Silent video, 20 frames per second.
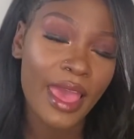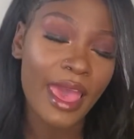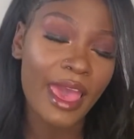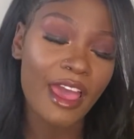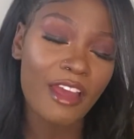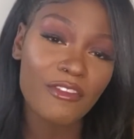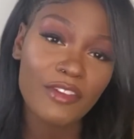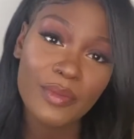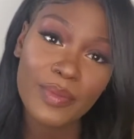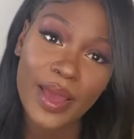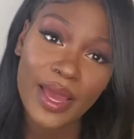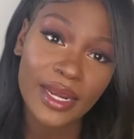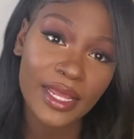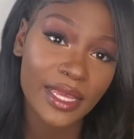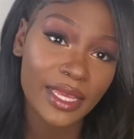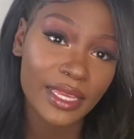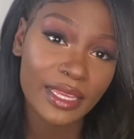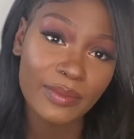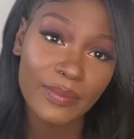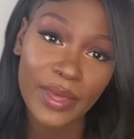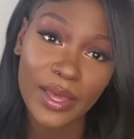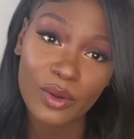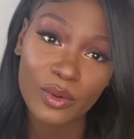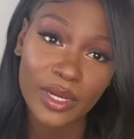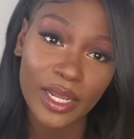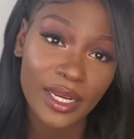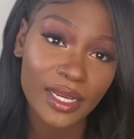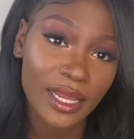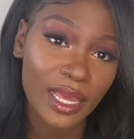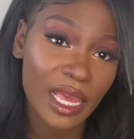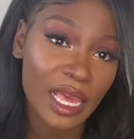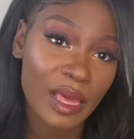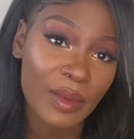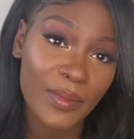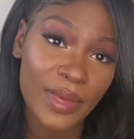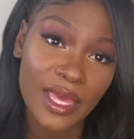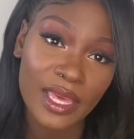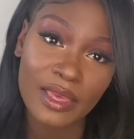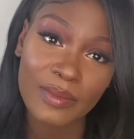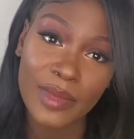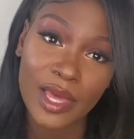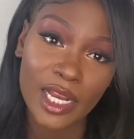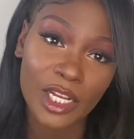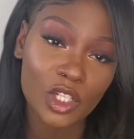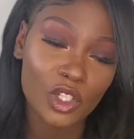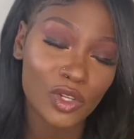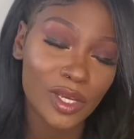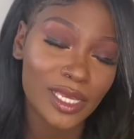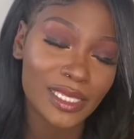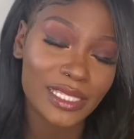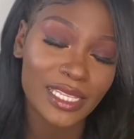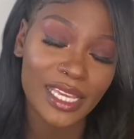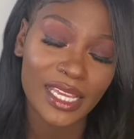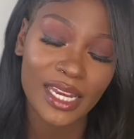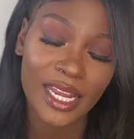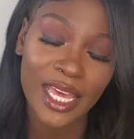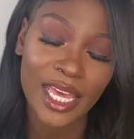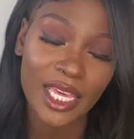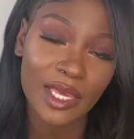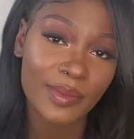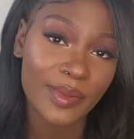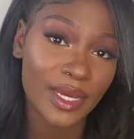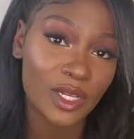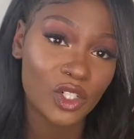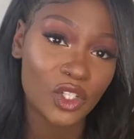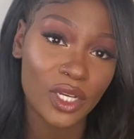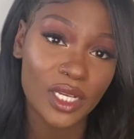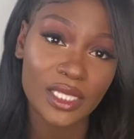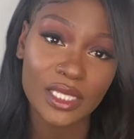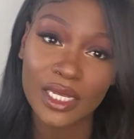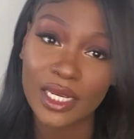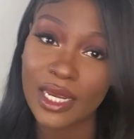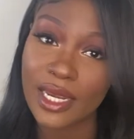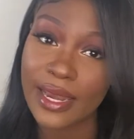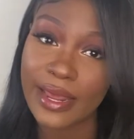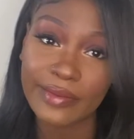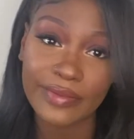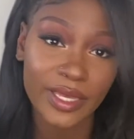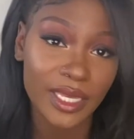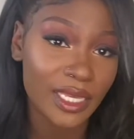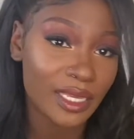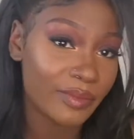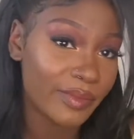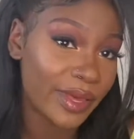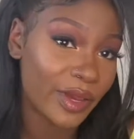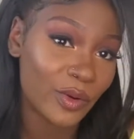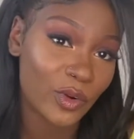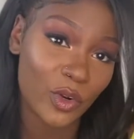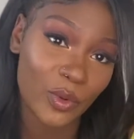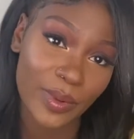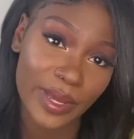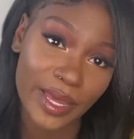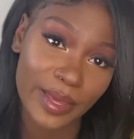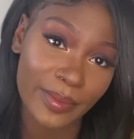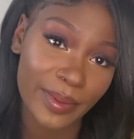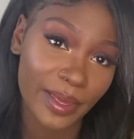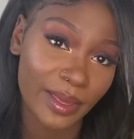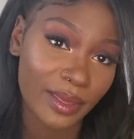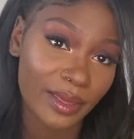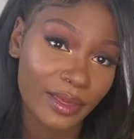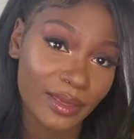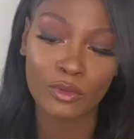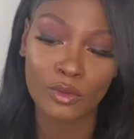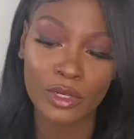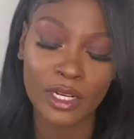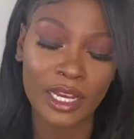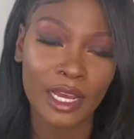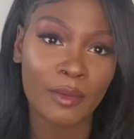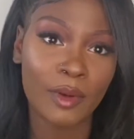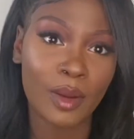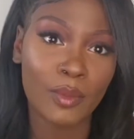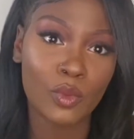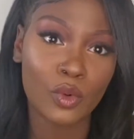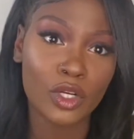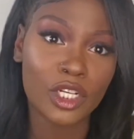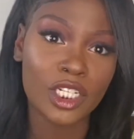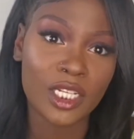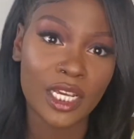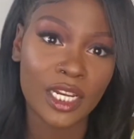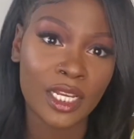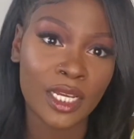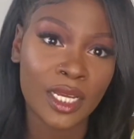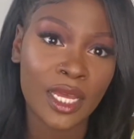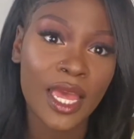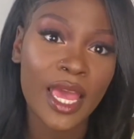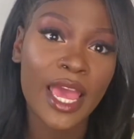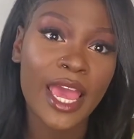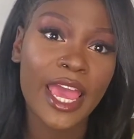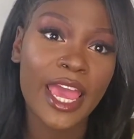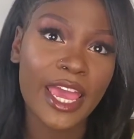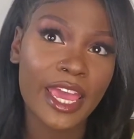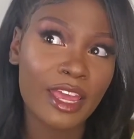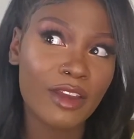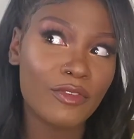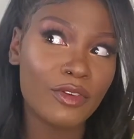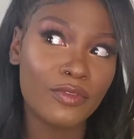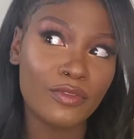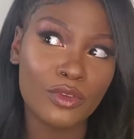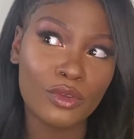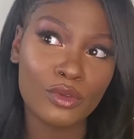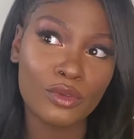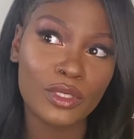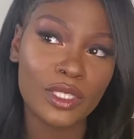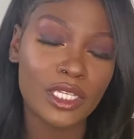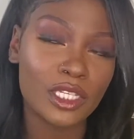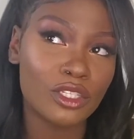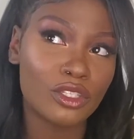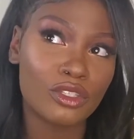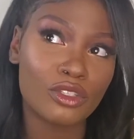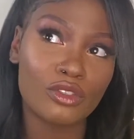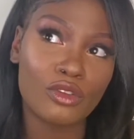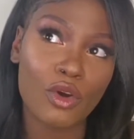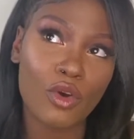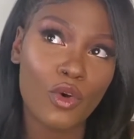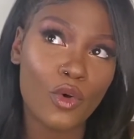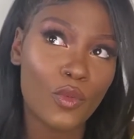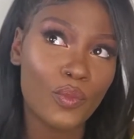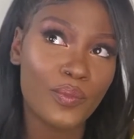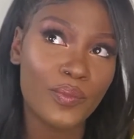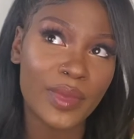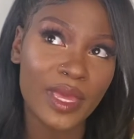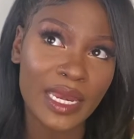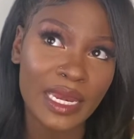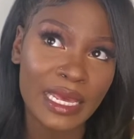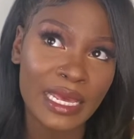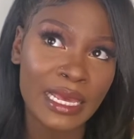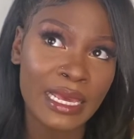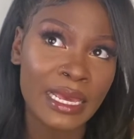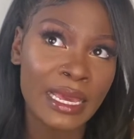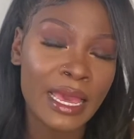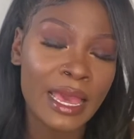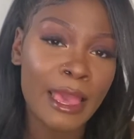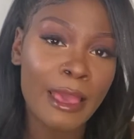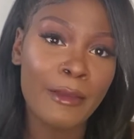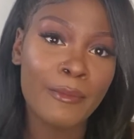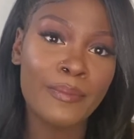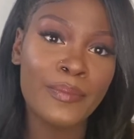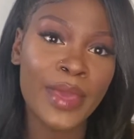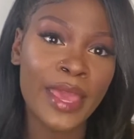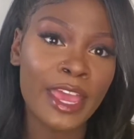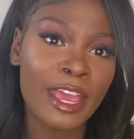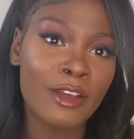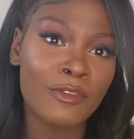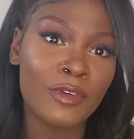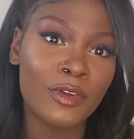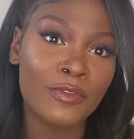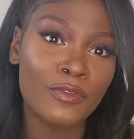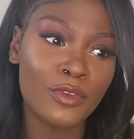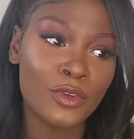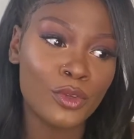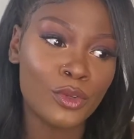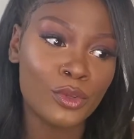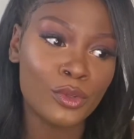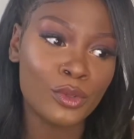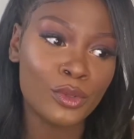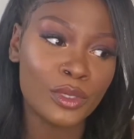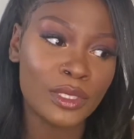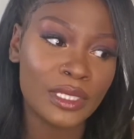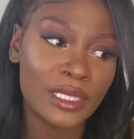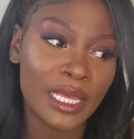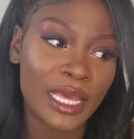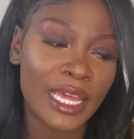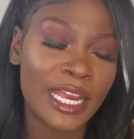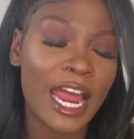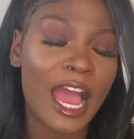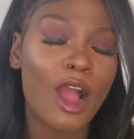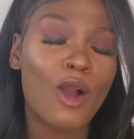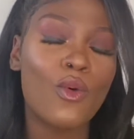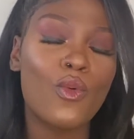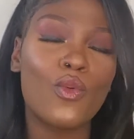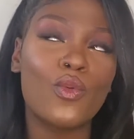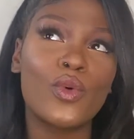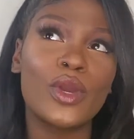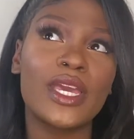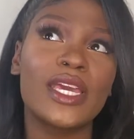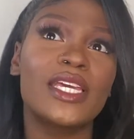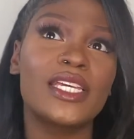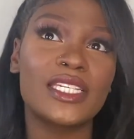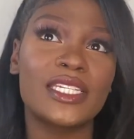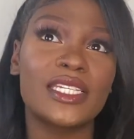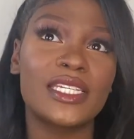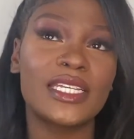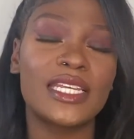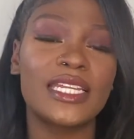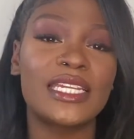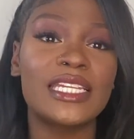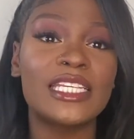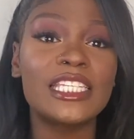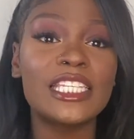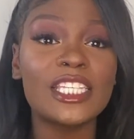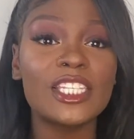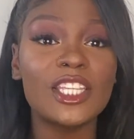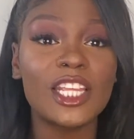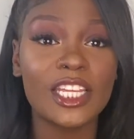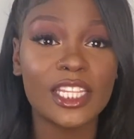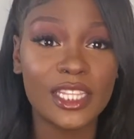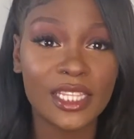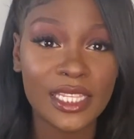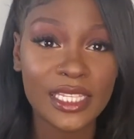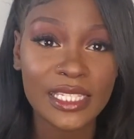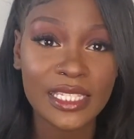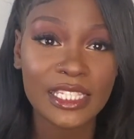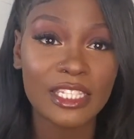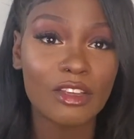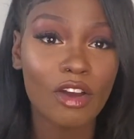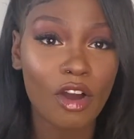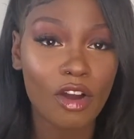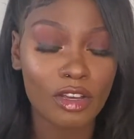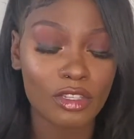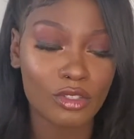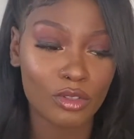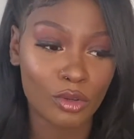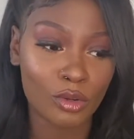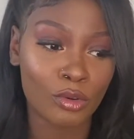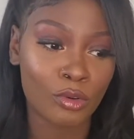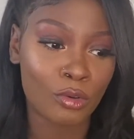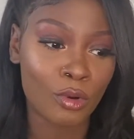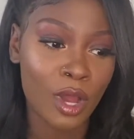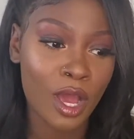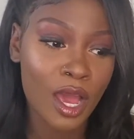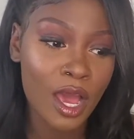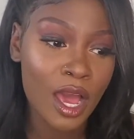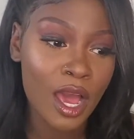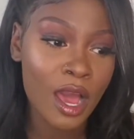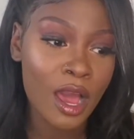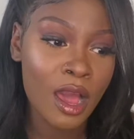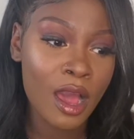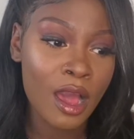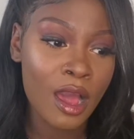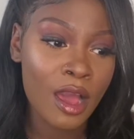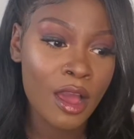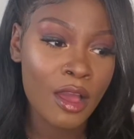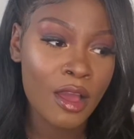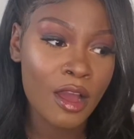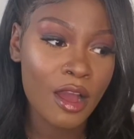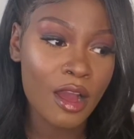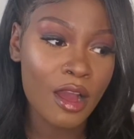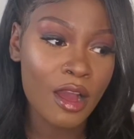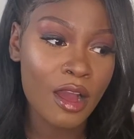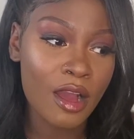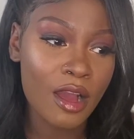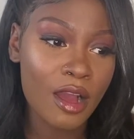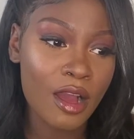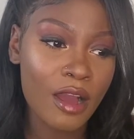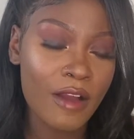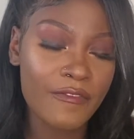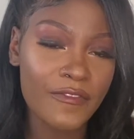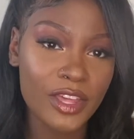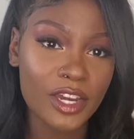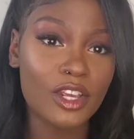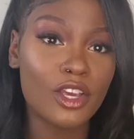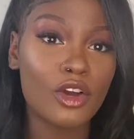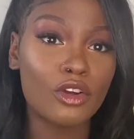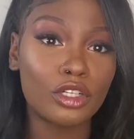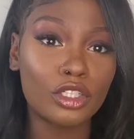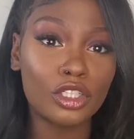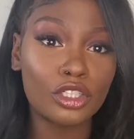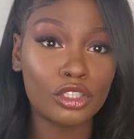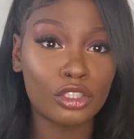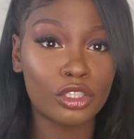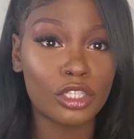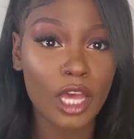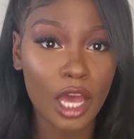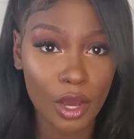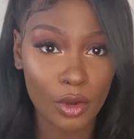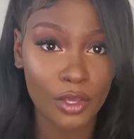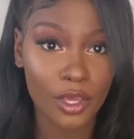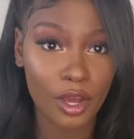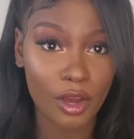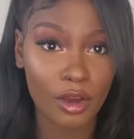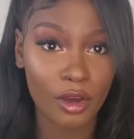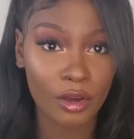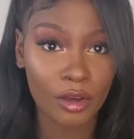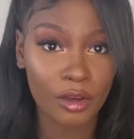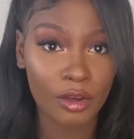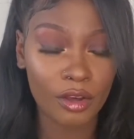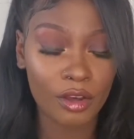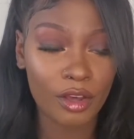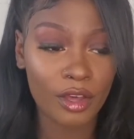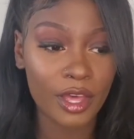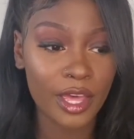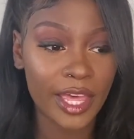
Everybody emailed that damn email address, and that email address never emailed nobody back. Look up Amour Jayda hair reviews. It's so many bad reviews, and I wish. And this is and this also a video to tell y'all.